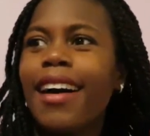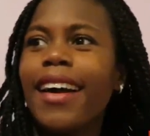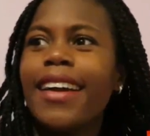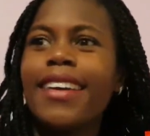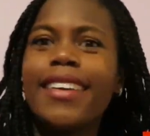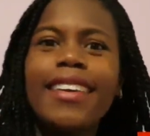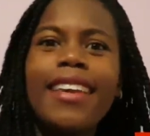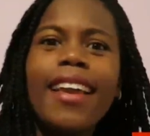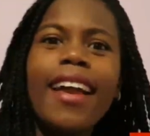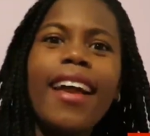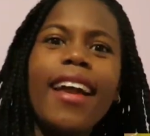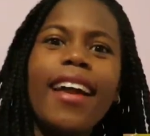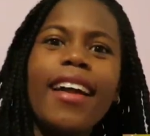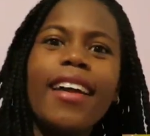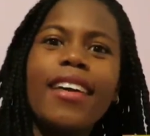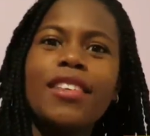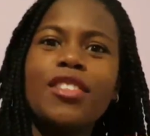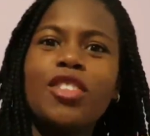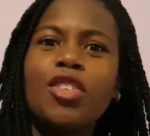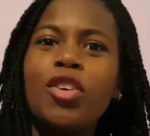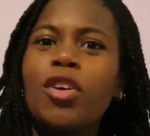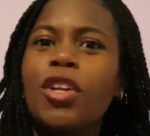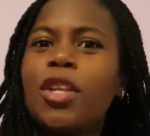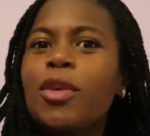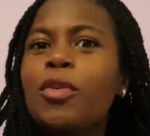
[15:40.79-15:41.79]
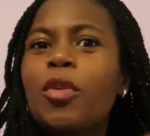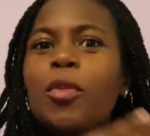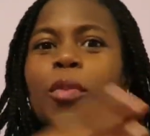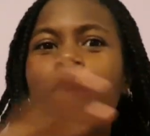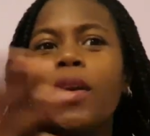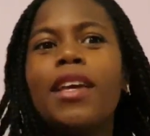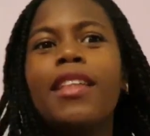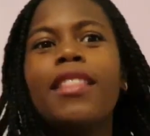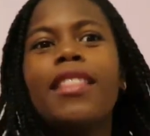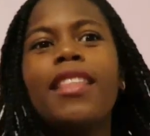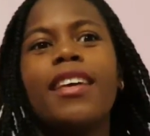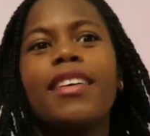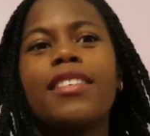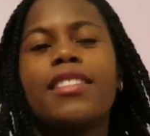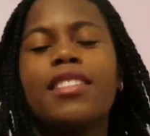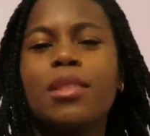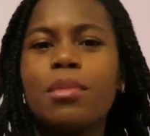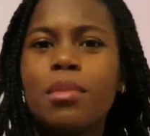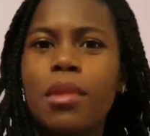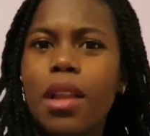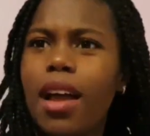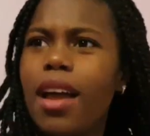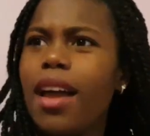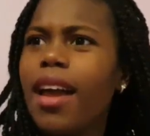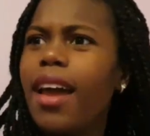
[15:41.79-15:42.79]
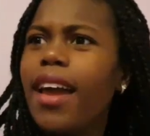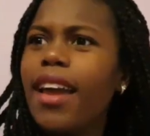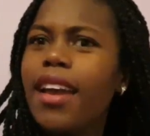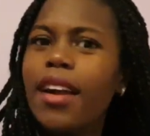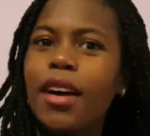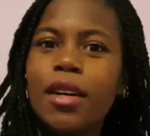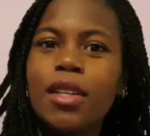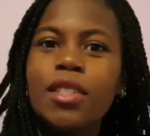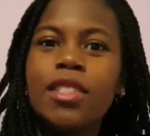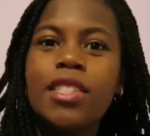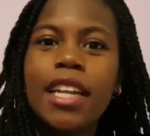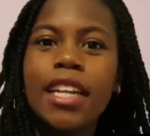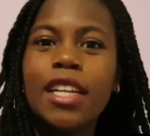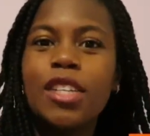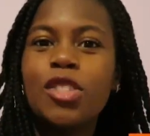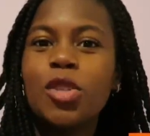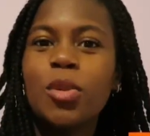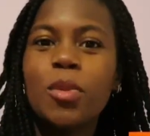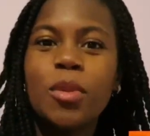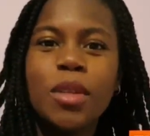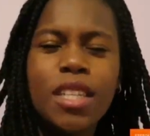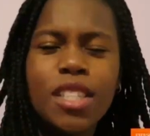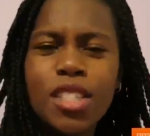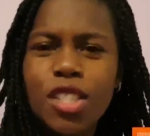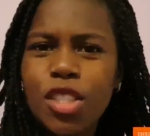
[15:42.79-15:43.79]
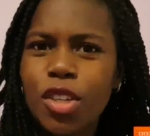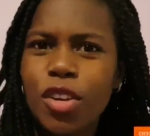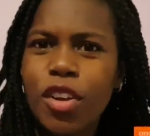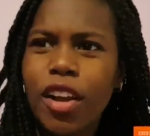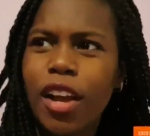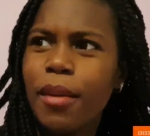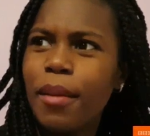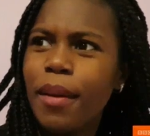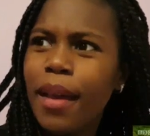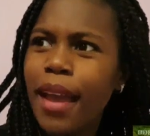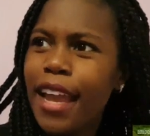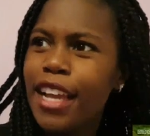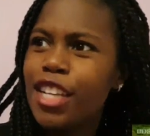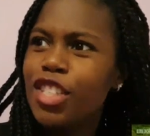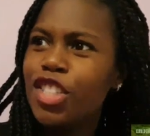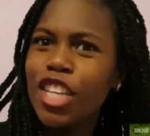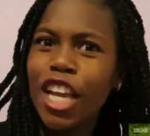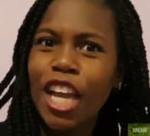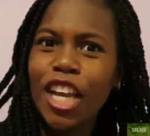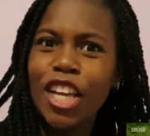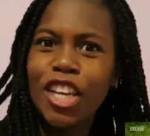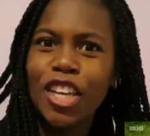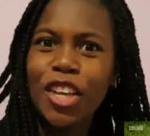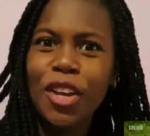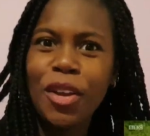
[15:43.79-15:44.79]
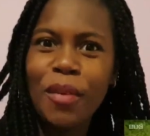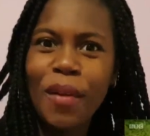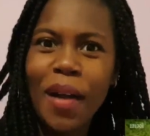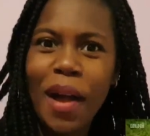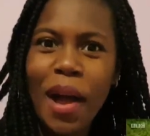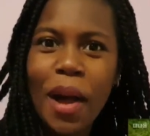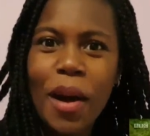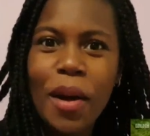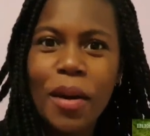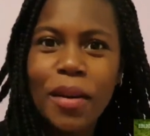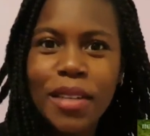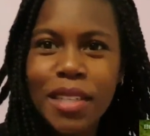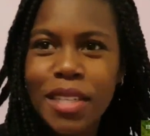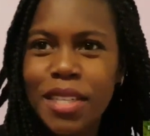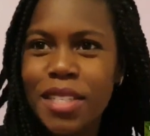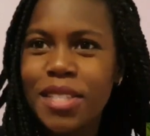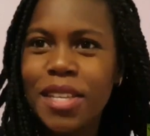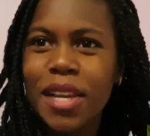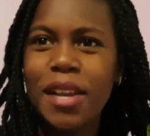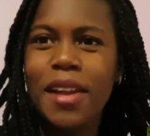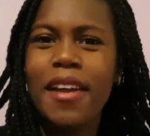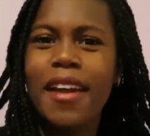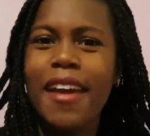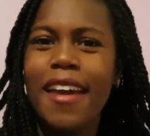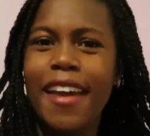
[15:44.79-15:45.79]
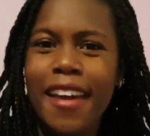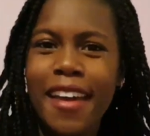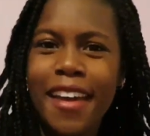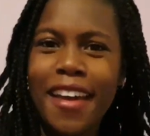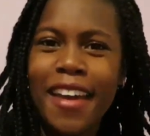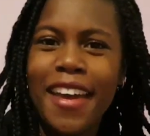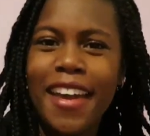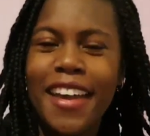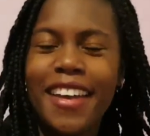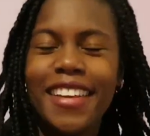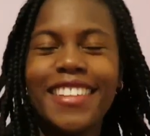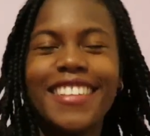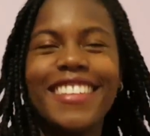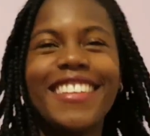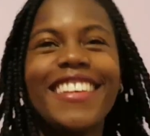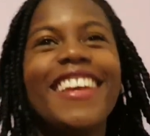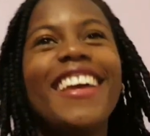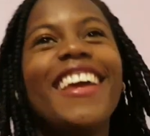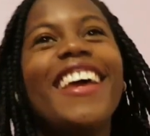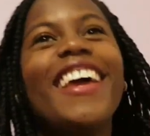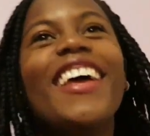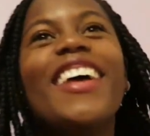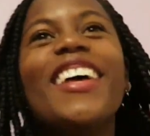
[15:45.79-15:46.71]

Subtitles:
Like, yeah, Charlie will be in this. I'm like, hey, I sent it to him on Instagram. Hey, check you out. And he's like, hey.